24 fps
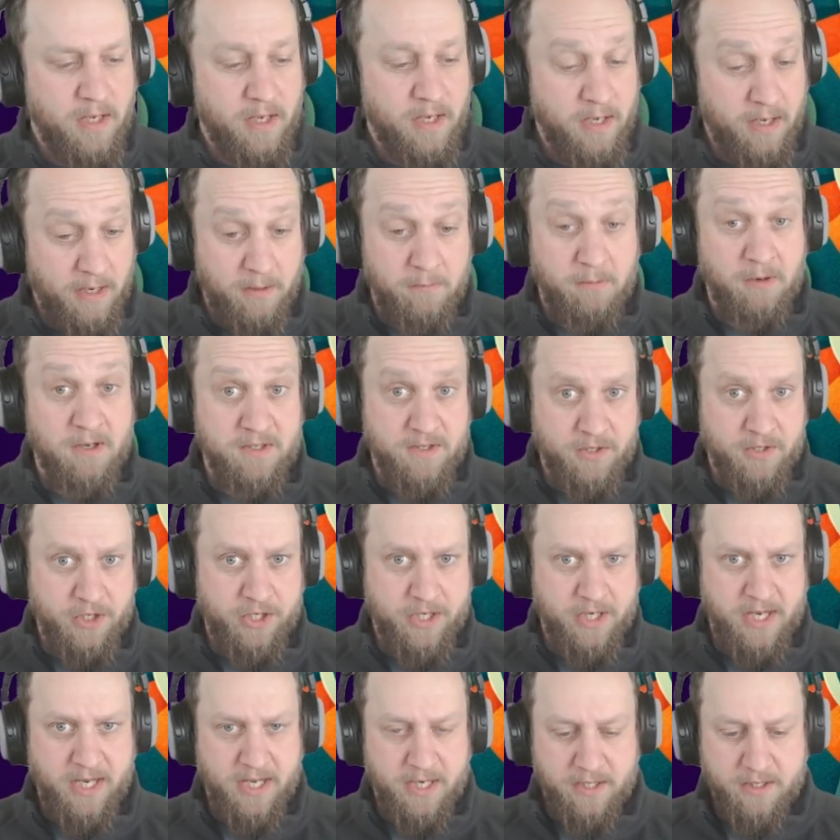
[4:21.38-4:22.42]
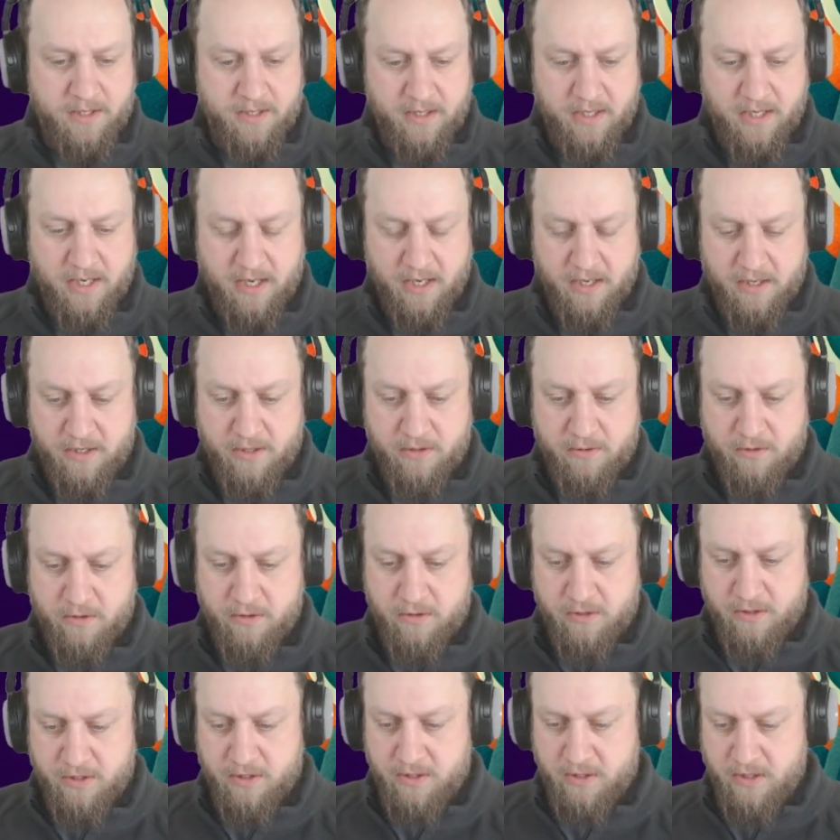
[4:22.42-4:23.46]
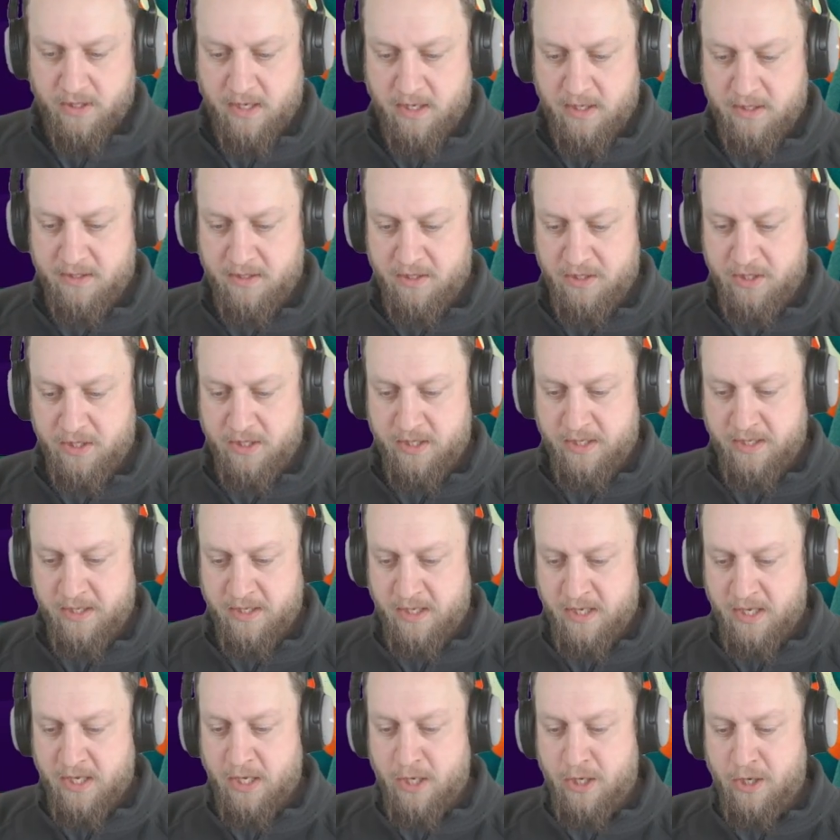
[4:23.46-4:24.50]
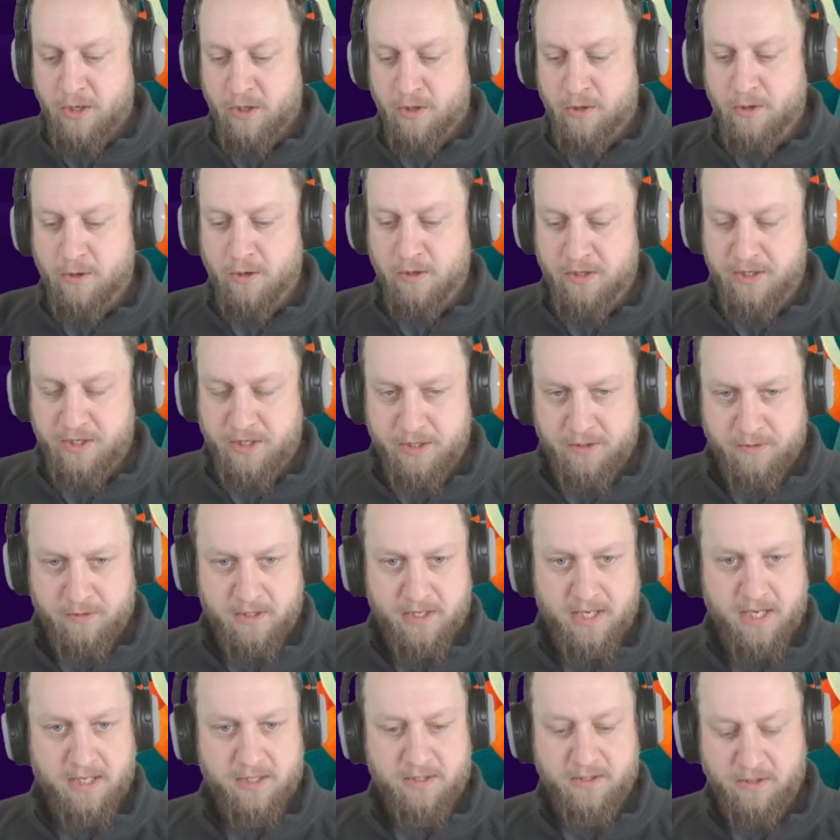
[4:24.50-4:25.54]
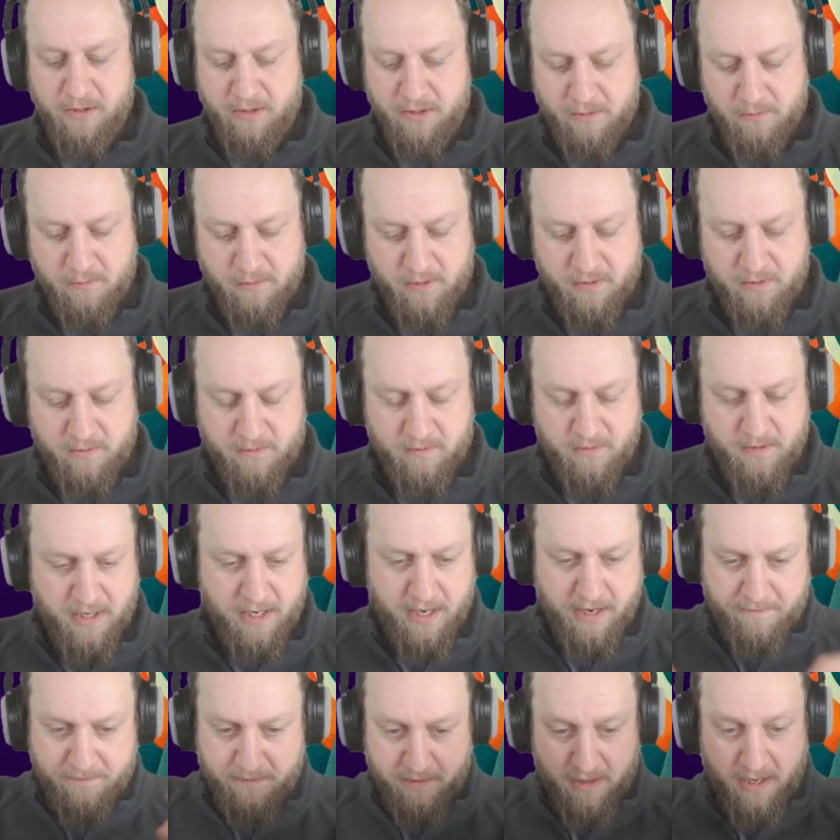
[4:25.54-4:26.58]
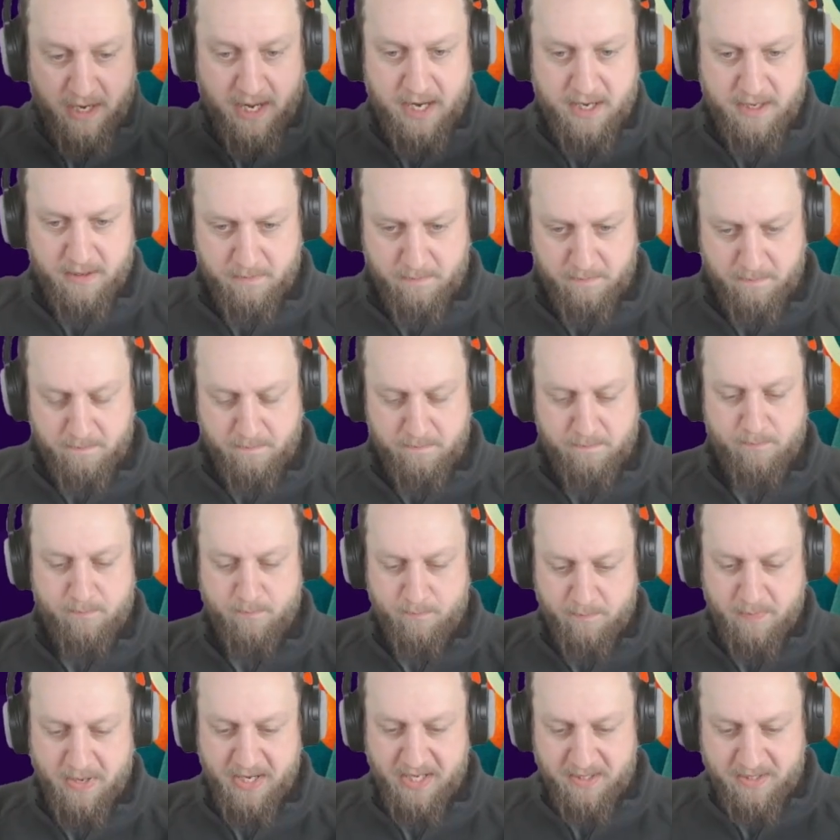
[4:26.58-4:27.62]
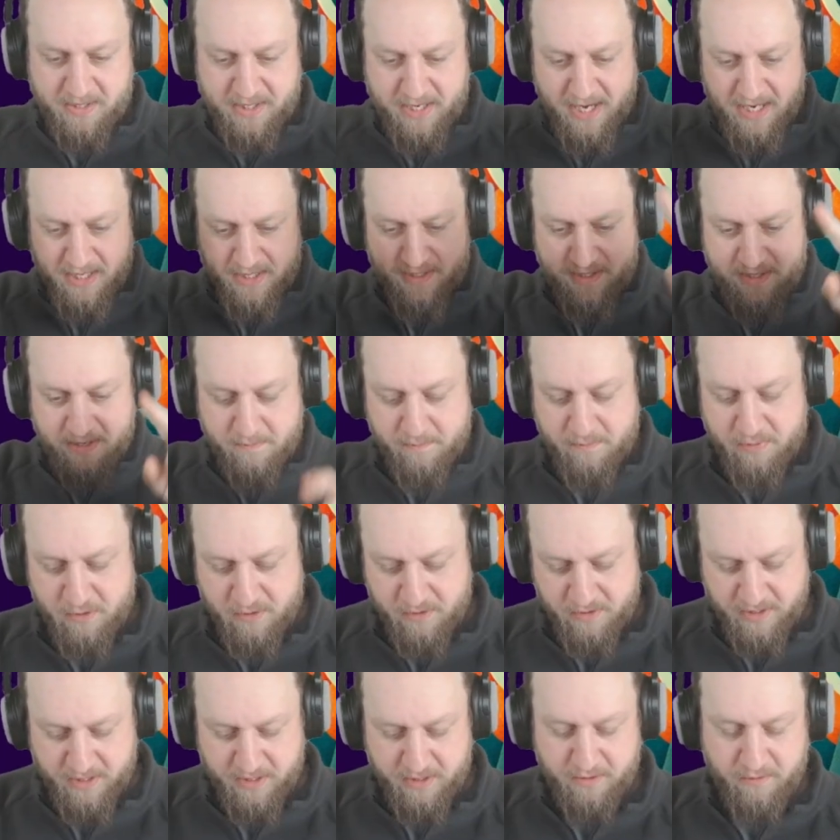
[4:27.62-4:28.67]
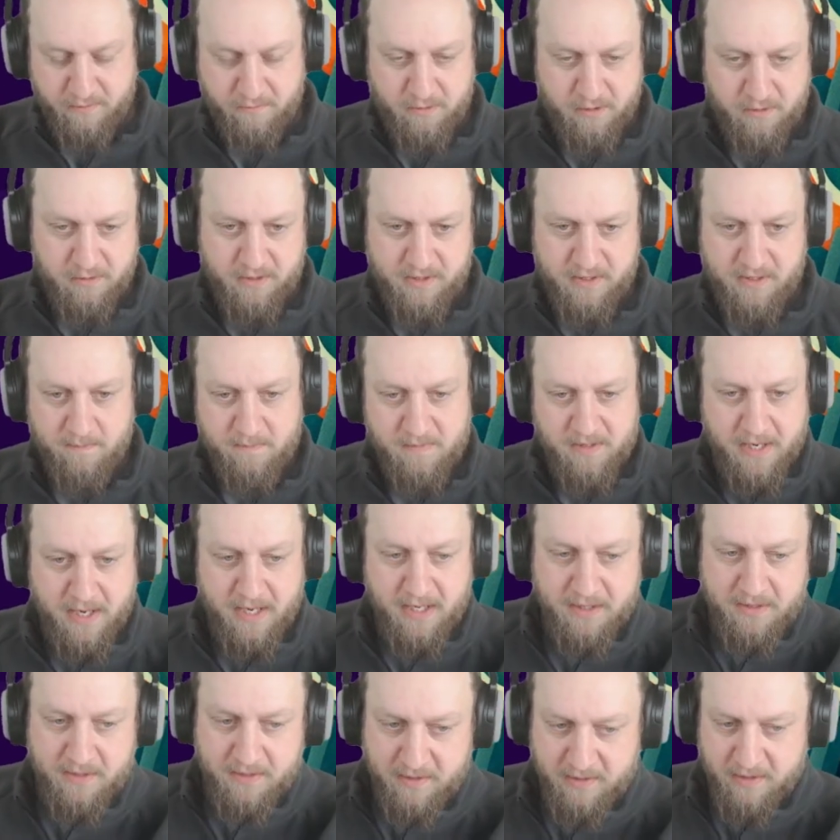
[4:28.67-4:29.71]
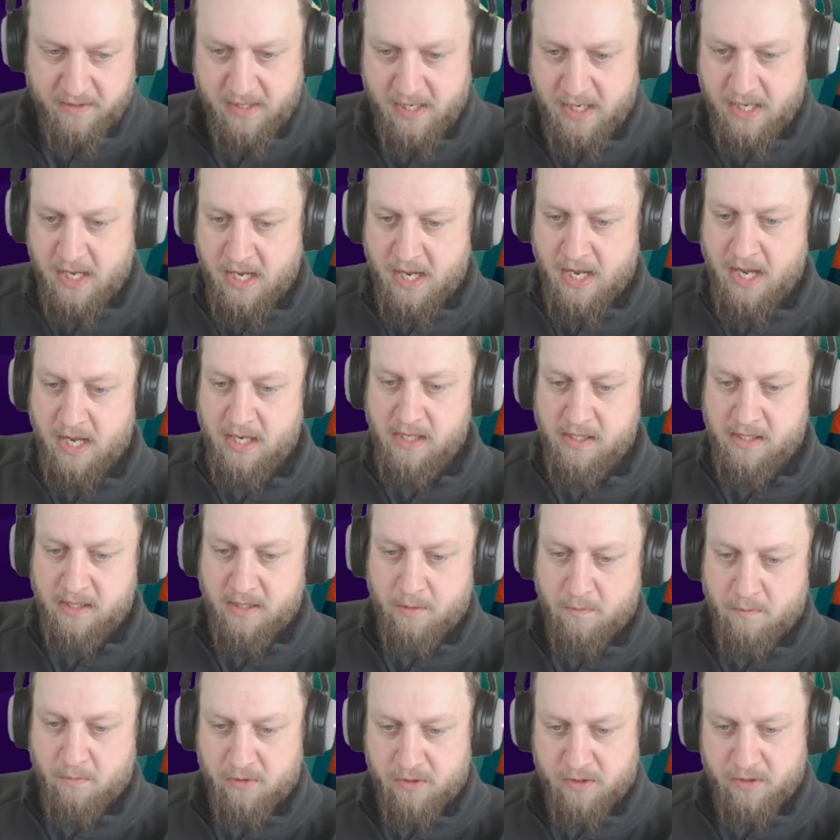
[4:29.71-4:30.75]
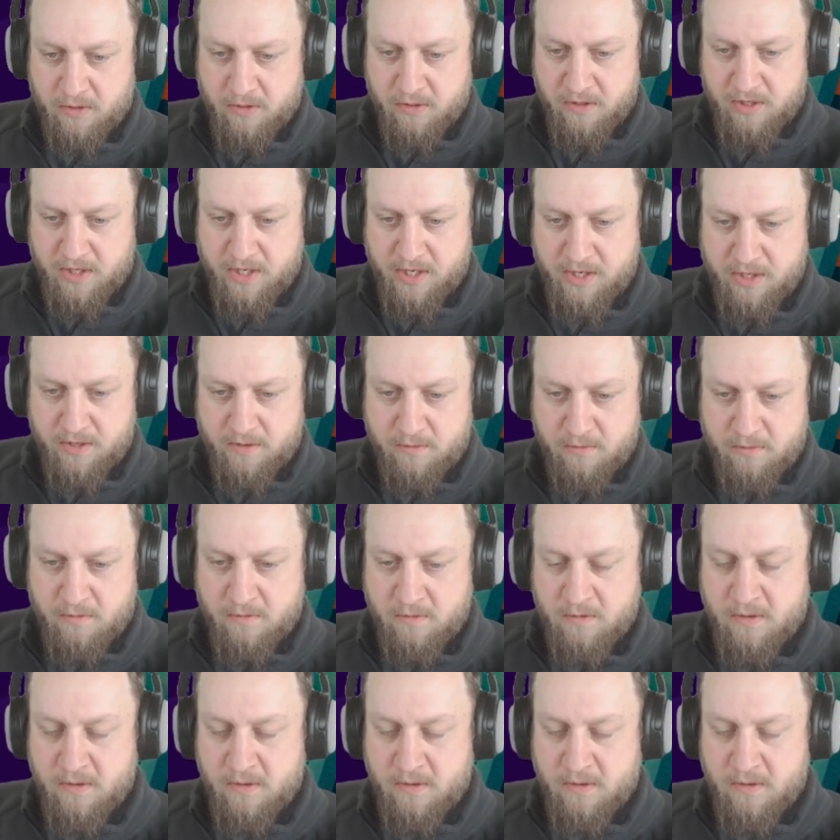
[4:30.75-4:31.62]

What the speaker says: it wasn't chat. You could essentially continue text. So you would have had a big text input and you wrote some text, and then it would continue